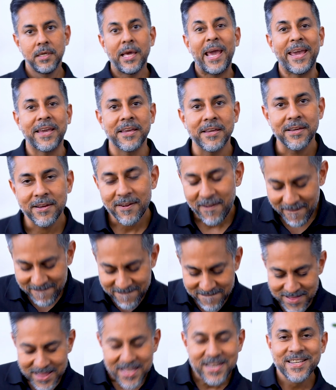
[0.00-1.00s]
Hey,
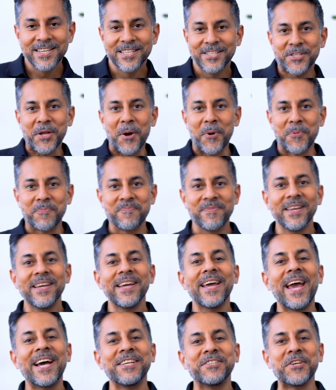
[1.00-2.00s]
so
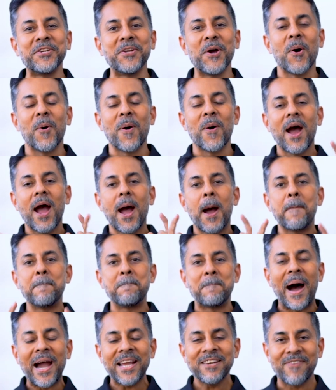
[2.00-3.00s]
as you know,
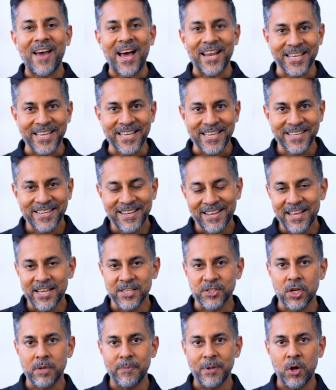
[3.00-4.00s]
Mindvalley is
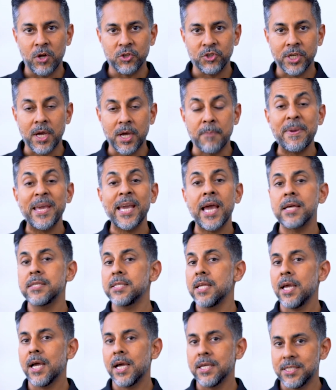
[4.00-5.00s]
going to be launching a big-ass
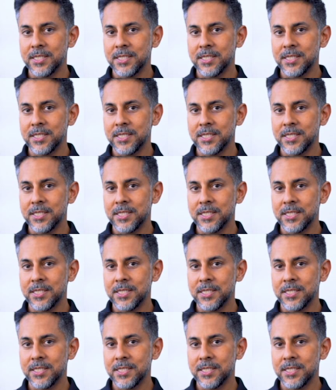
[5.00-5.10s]
AI